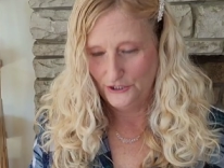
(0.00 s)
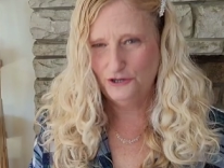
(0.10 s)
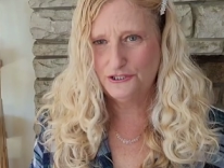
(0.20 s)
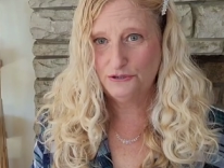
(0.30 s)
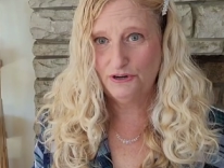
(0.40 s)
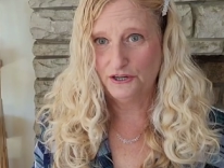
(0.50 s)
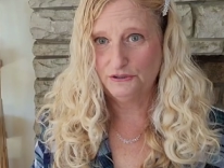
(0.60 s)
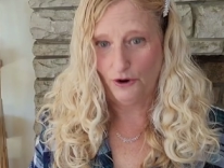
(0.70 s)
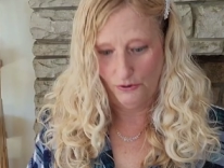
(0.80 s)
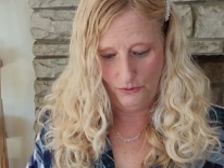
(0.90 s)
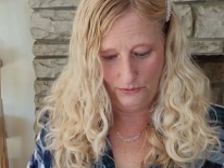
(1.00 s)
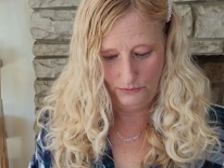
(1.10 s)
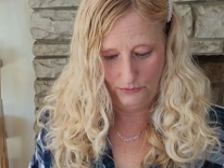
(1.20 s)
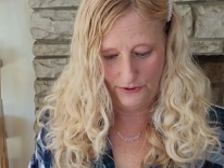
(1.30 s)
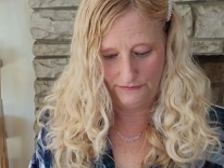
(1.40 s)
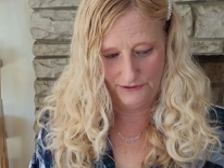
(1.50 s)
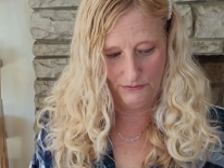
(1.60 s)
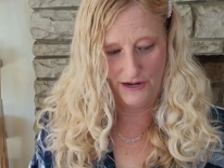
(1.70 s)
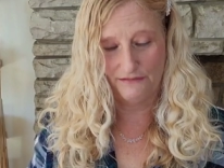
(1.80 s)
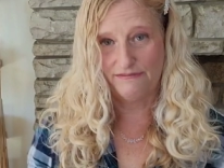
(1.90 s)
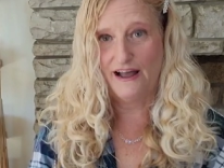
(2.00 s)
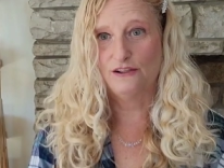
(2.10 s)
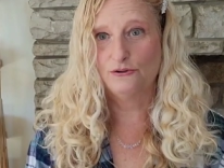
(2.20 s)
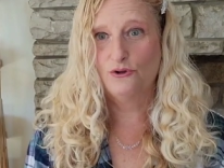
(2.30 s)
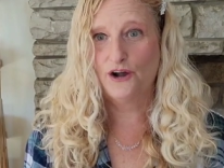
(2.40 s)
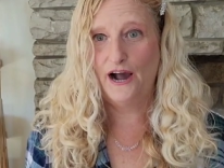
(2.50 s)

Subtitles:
you could do it on your own, or if you want to follow along.